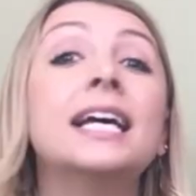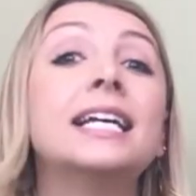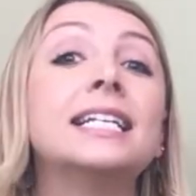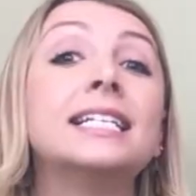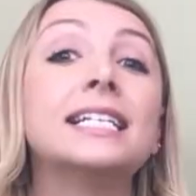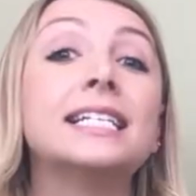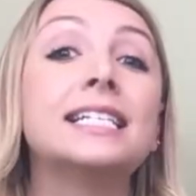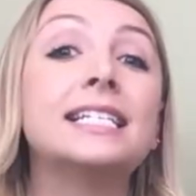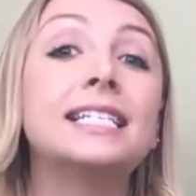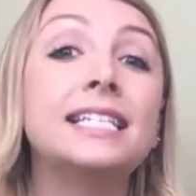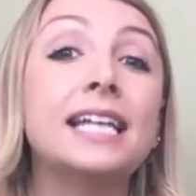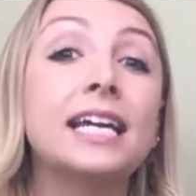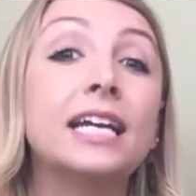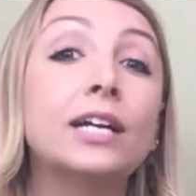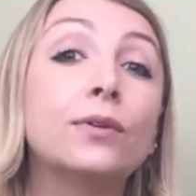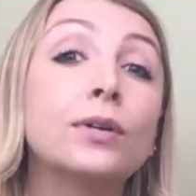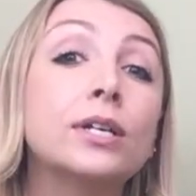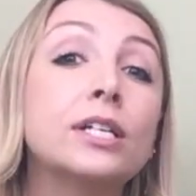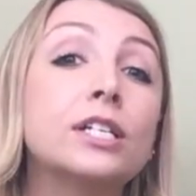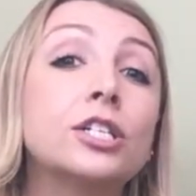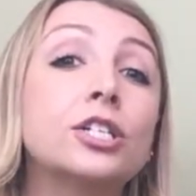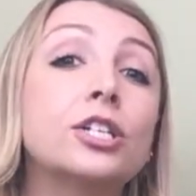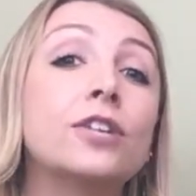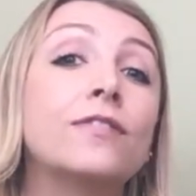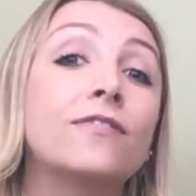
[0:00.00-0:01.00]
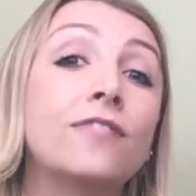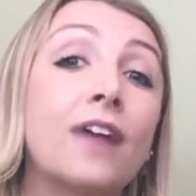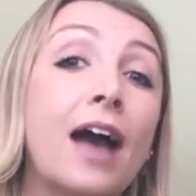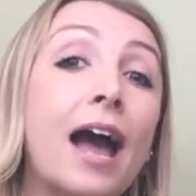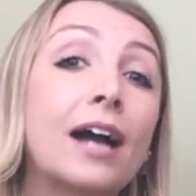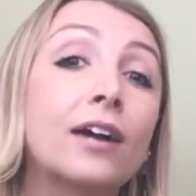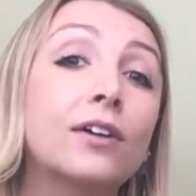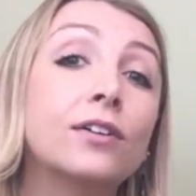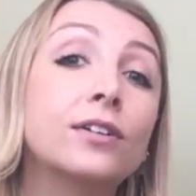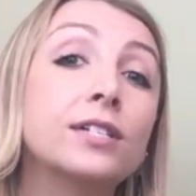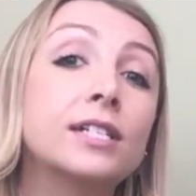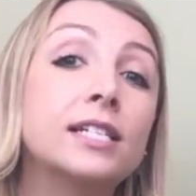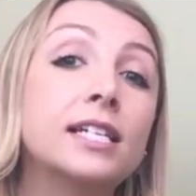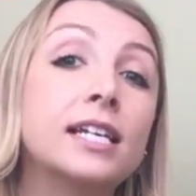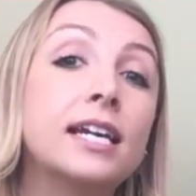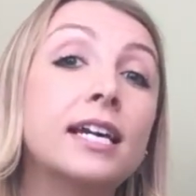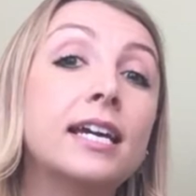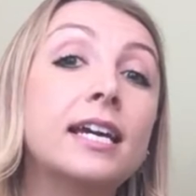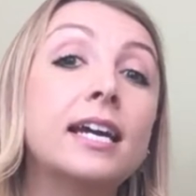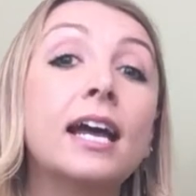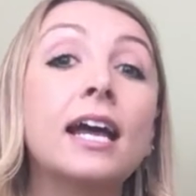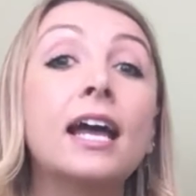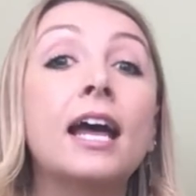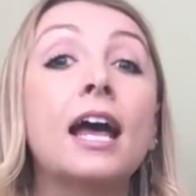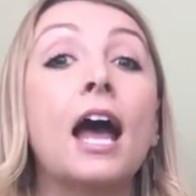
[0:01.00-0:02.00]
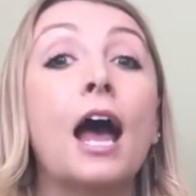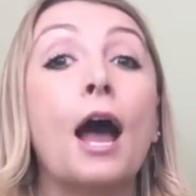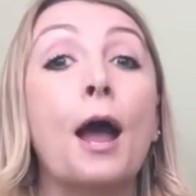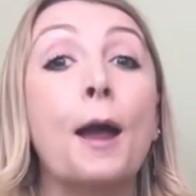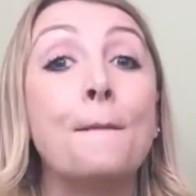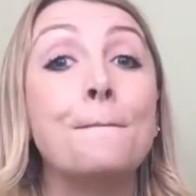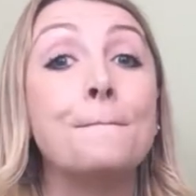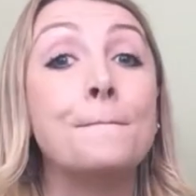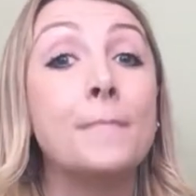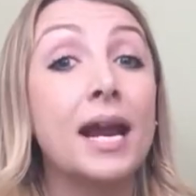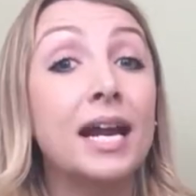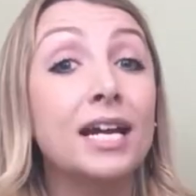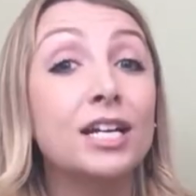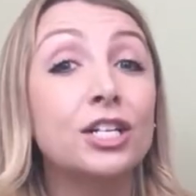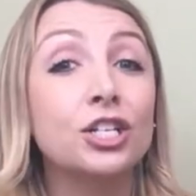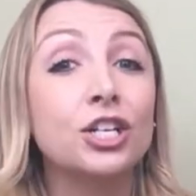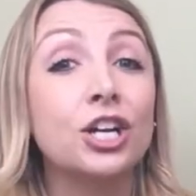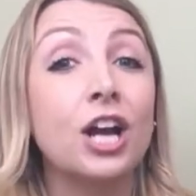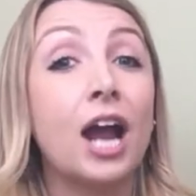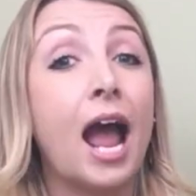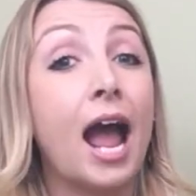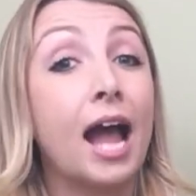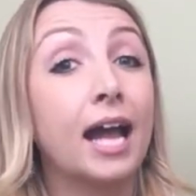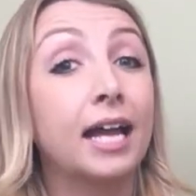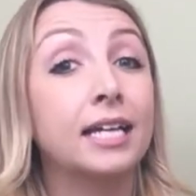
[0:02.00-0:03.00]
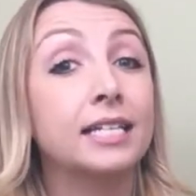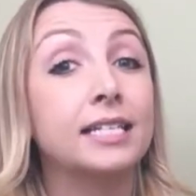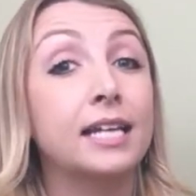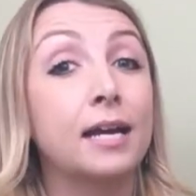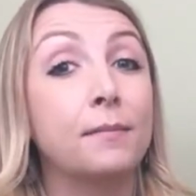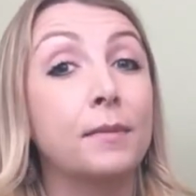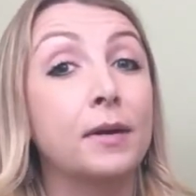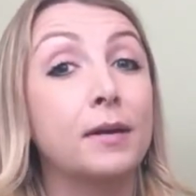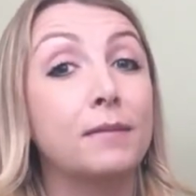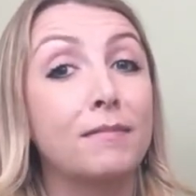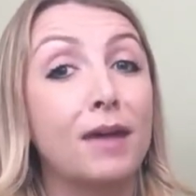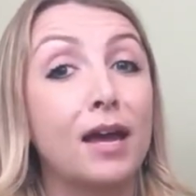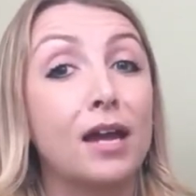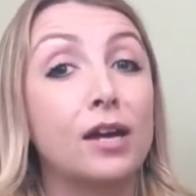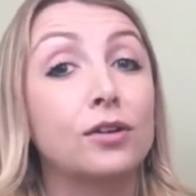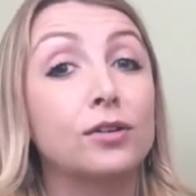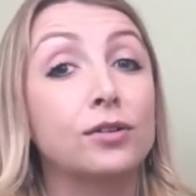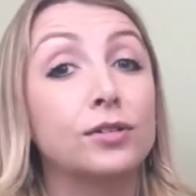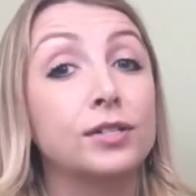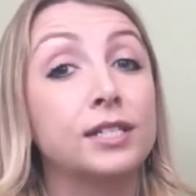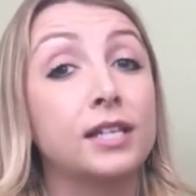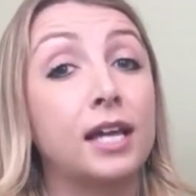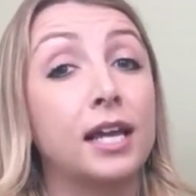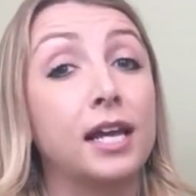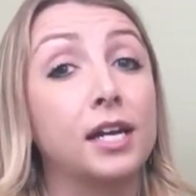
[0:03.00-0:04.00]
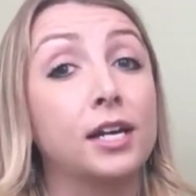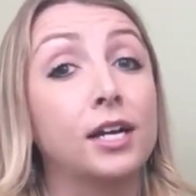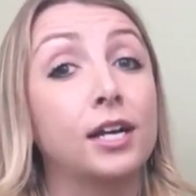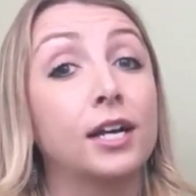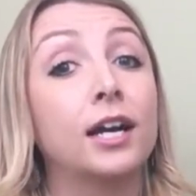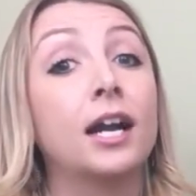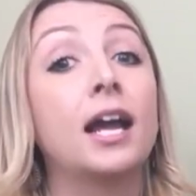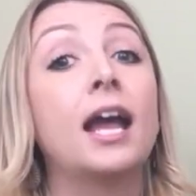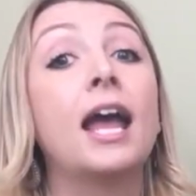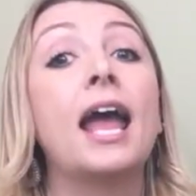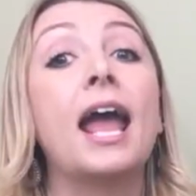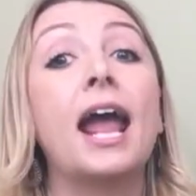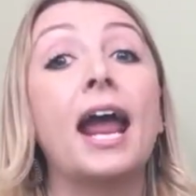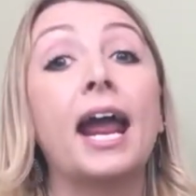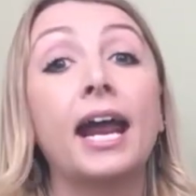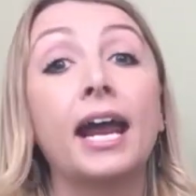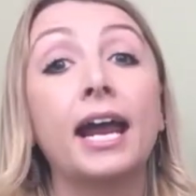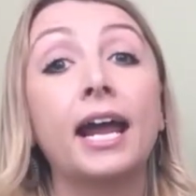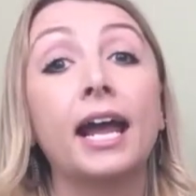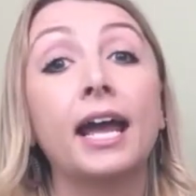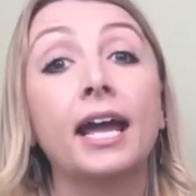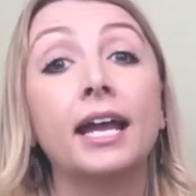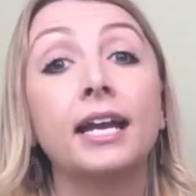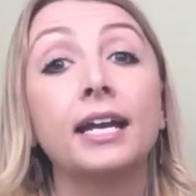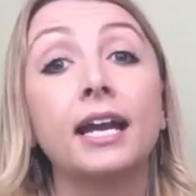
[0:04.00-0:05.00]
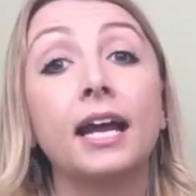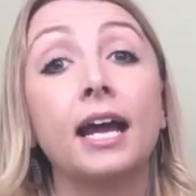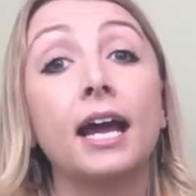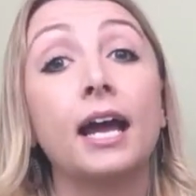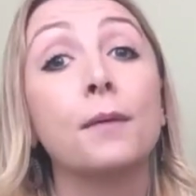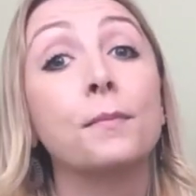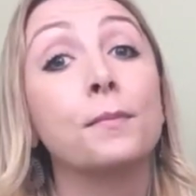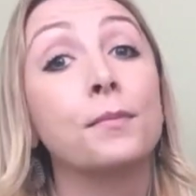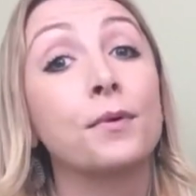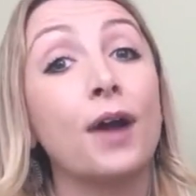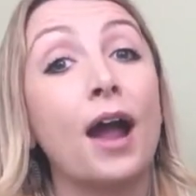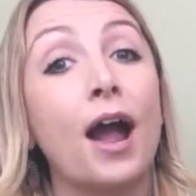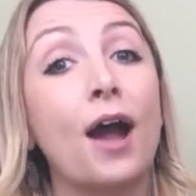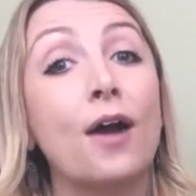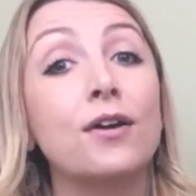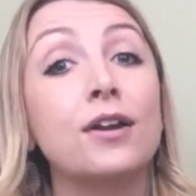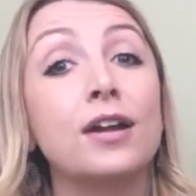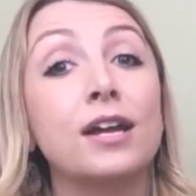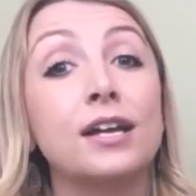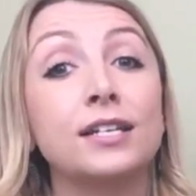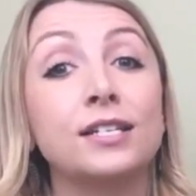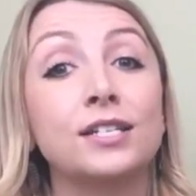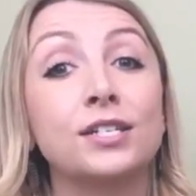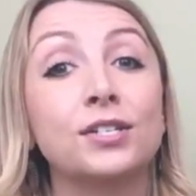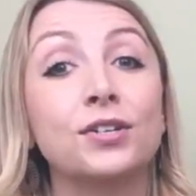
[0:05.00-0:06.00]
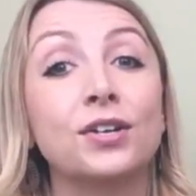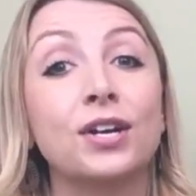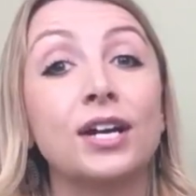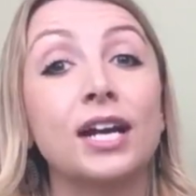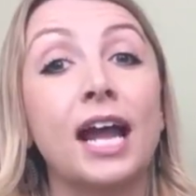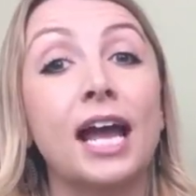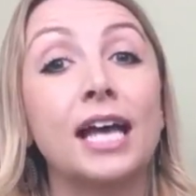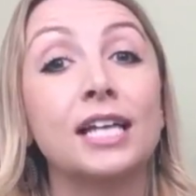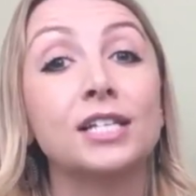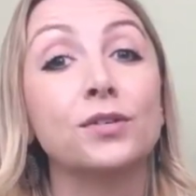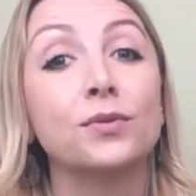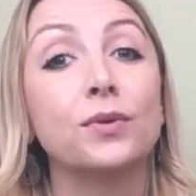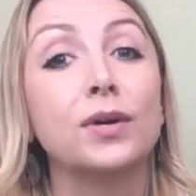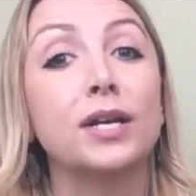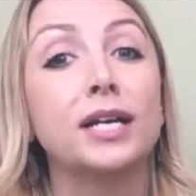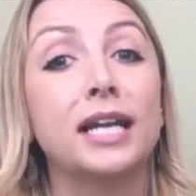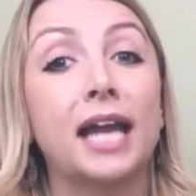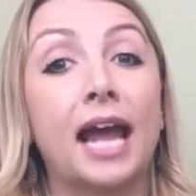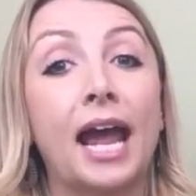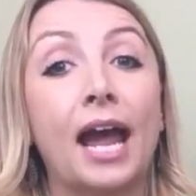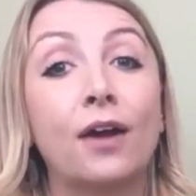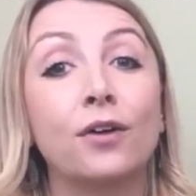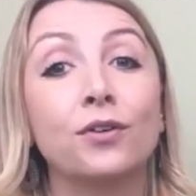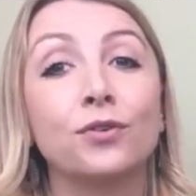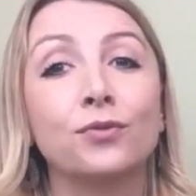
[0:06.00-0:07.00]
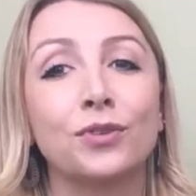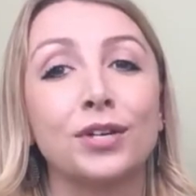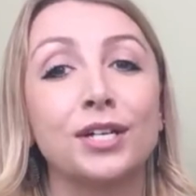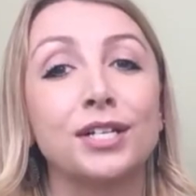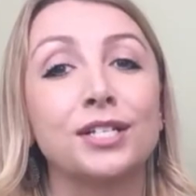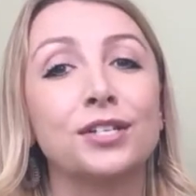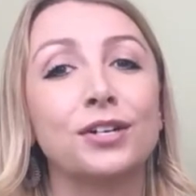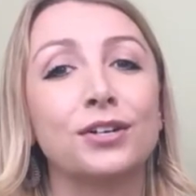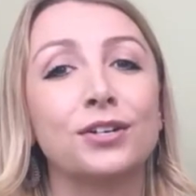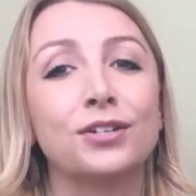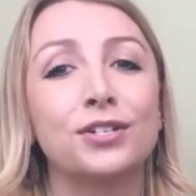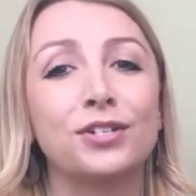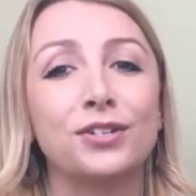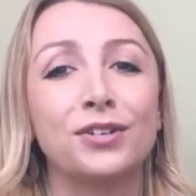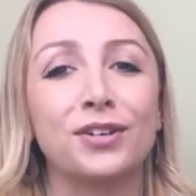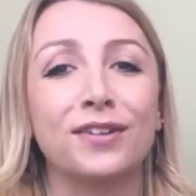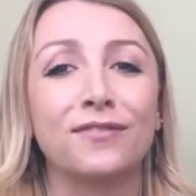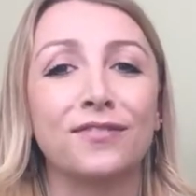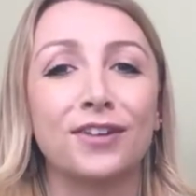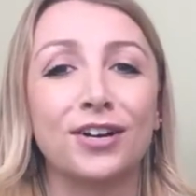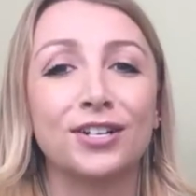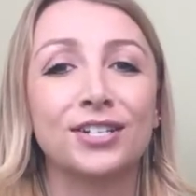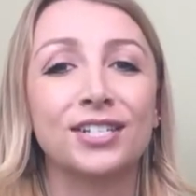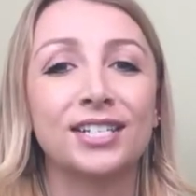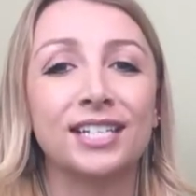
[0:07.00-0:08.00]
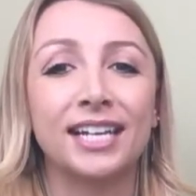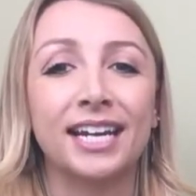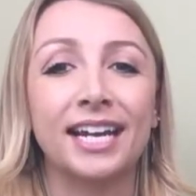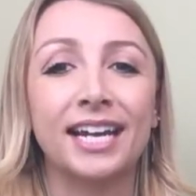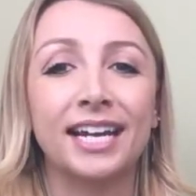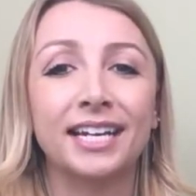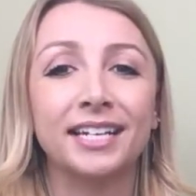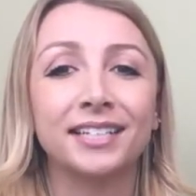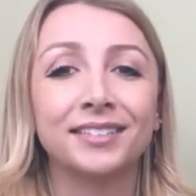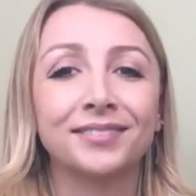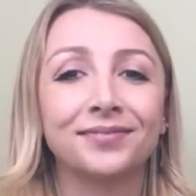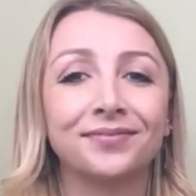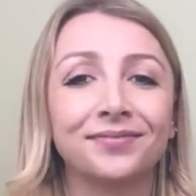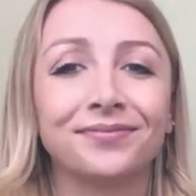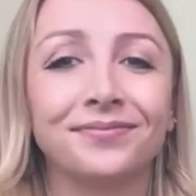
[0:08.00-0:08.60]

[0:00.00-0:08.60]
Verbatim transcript: distinguished faculty, a major academic medical center, and proud history as a renowned research university.